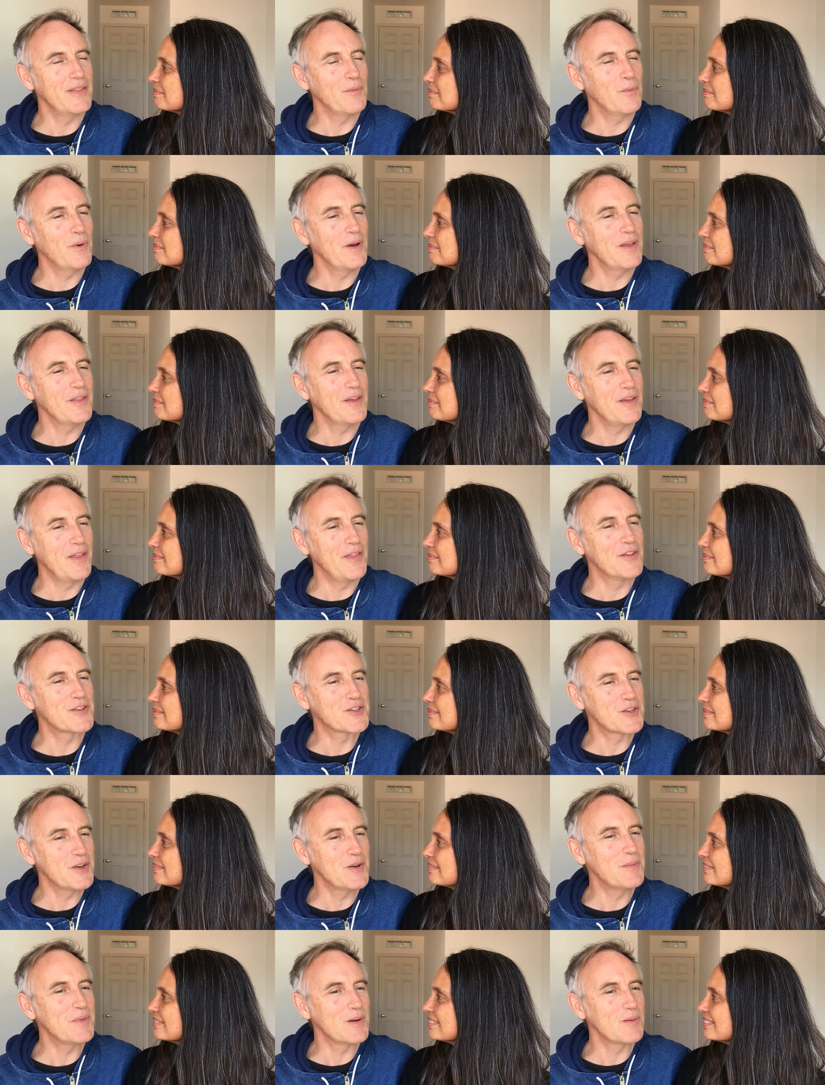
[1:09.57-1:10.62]
Speaker 1: and the way and the
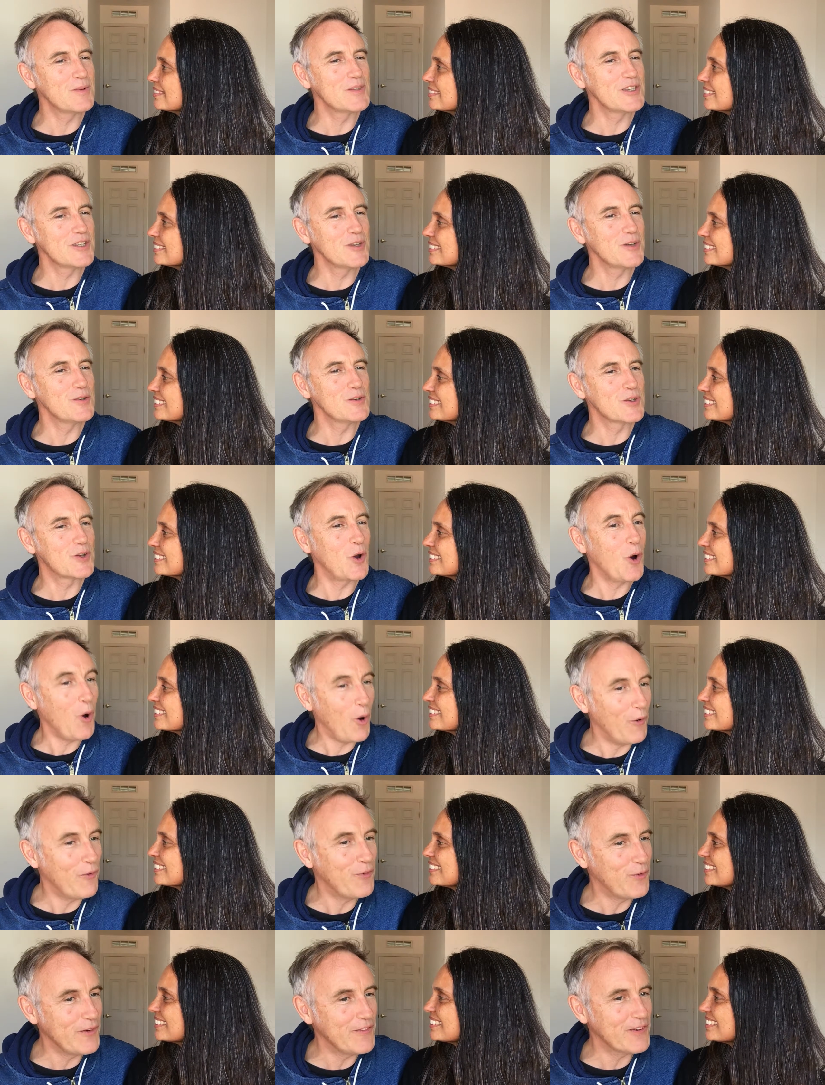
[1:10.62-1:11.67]
term that was used, got
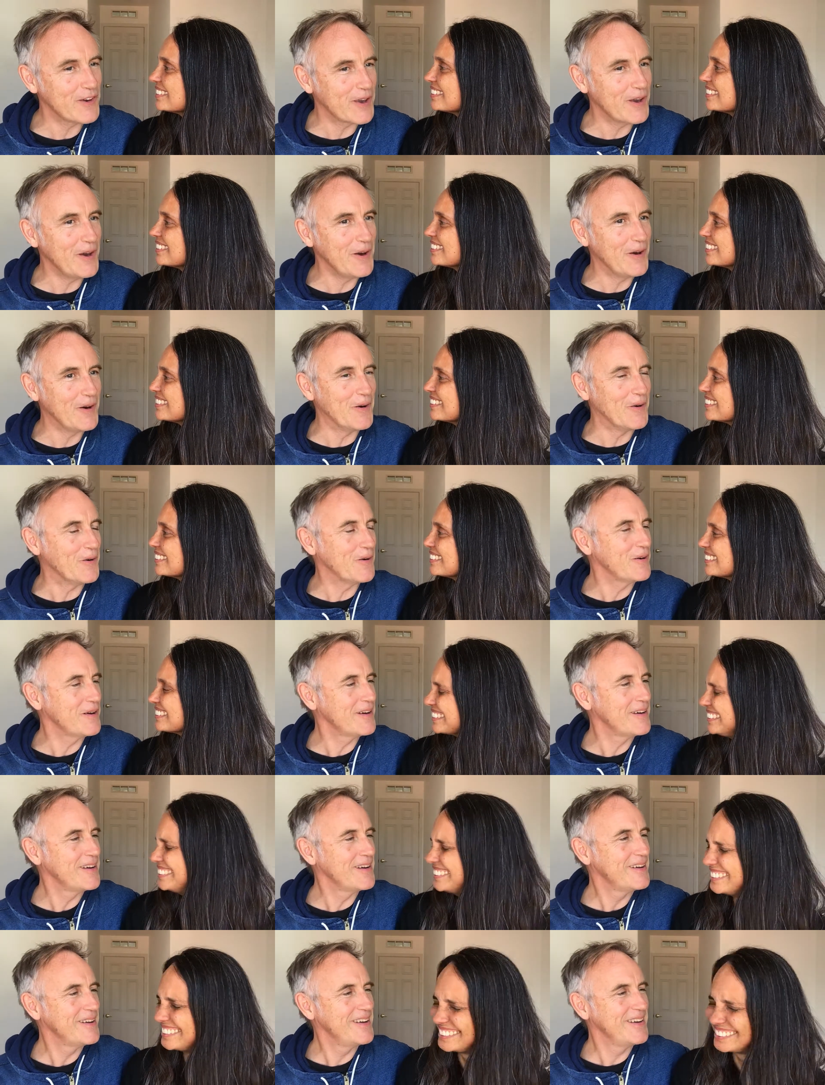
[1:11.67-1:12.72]
off with a girl.
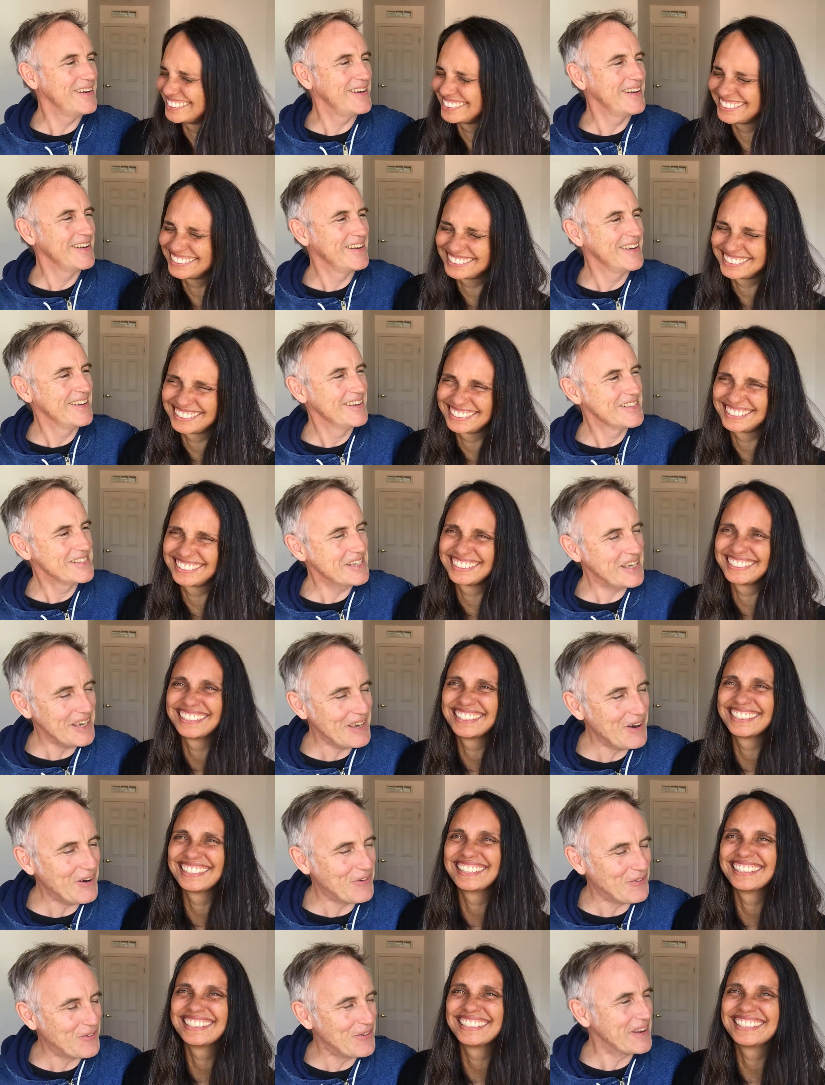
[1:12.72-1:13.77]
Did you get
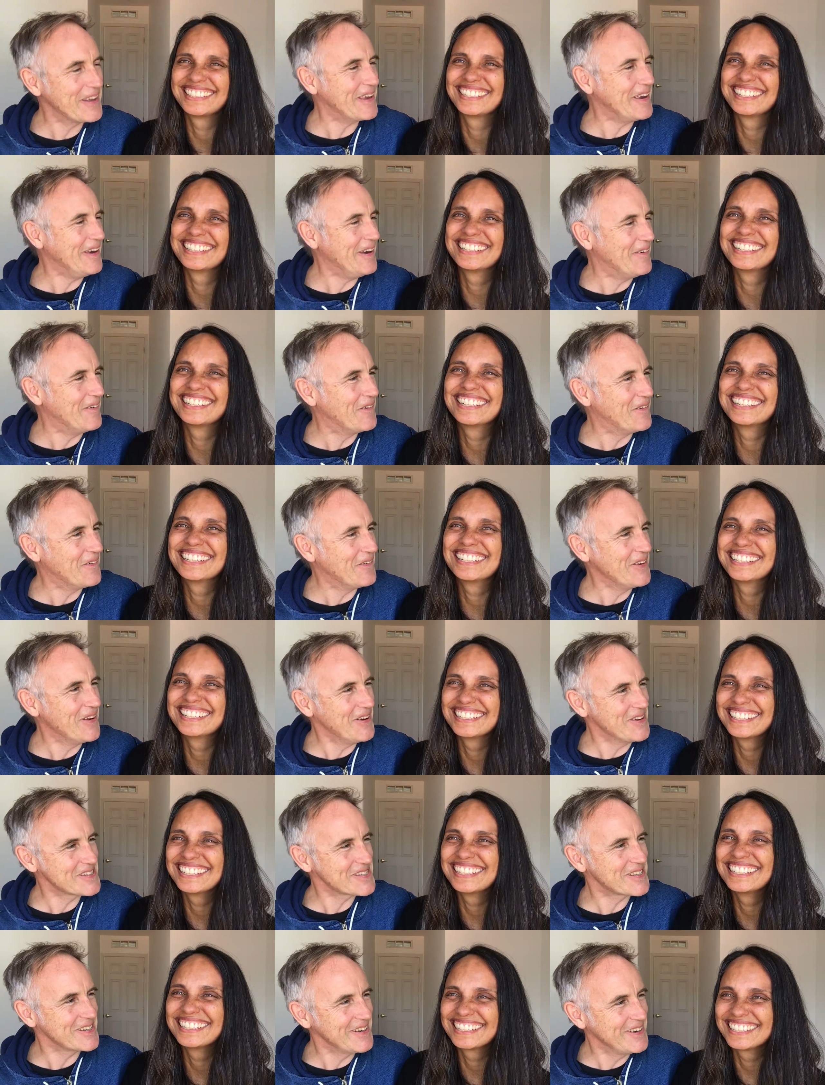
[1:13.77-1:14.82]
off with a girl
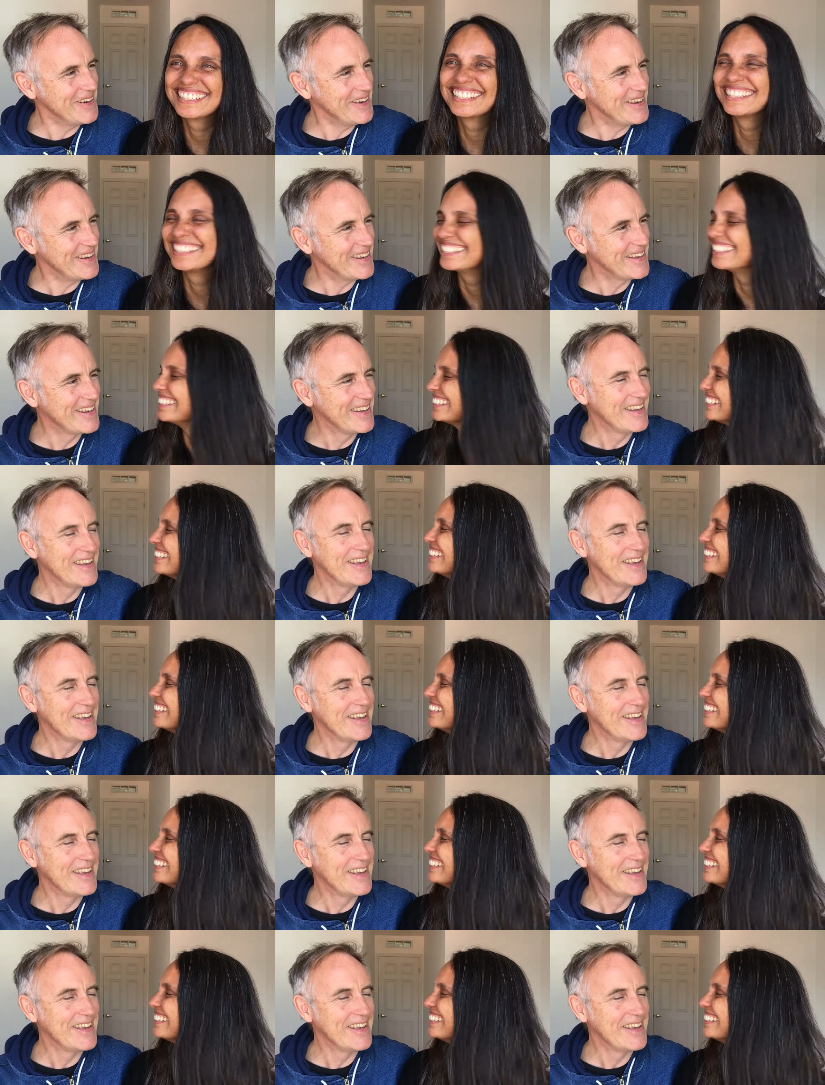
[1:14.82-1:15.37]
last night?